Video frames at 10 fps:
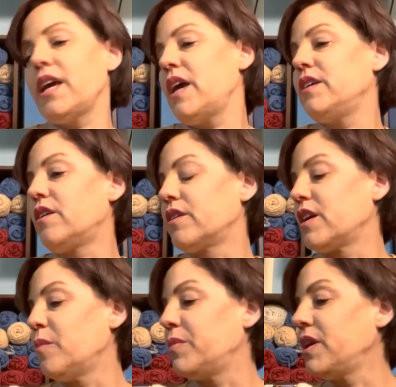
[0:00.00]
Yarn
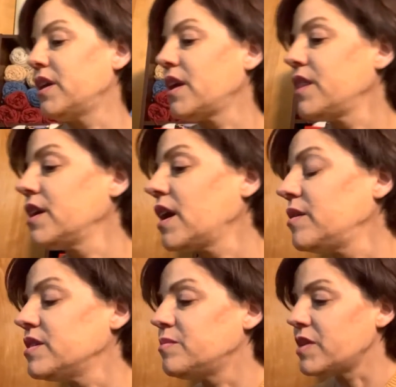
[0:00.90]
Company, and I think I
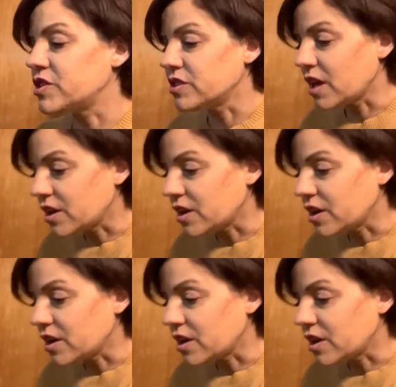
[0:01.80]
did mention that.